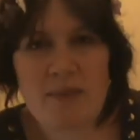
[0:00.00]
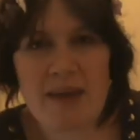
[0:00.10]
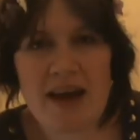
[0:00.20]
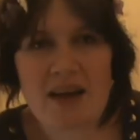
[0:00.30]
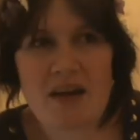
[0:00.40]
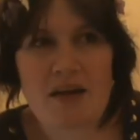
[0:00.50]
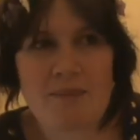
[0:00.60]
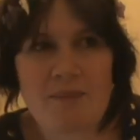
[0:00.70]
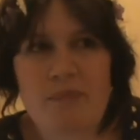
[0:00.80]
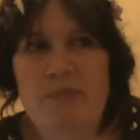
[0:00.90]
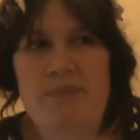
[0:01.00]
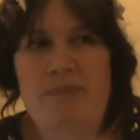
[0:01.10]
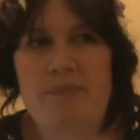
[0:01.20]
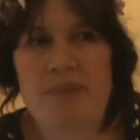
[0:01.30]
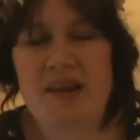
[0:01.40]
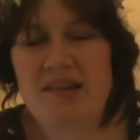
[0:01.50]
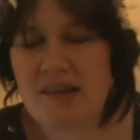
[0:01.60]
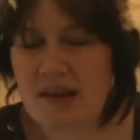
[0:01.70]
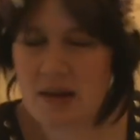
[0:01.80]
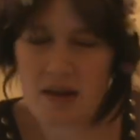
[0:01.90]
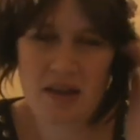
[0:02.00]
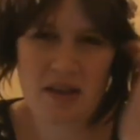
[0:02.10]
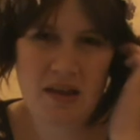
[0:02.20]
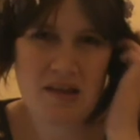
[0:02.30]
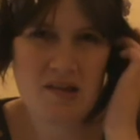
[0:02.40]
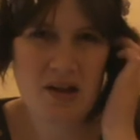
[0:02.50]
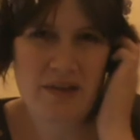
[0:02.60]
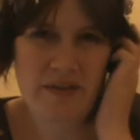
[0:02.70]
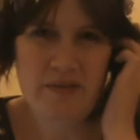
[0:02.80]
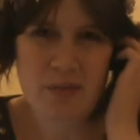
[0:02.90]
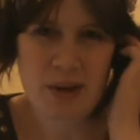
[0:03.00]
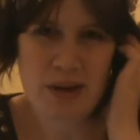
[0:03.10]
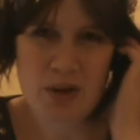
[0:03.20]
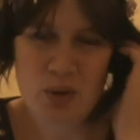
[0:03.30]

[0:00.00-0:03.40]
or Mac. PC, I think it's all I've ever really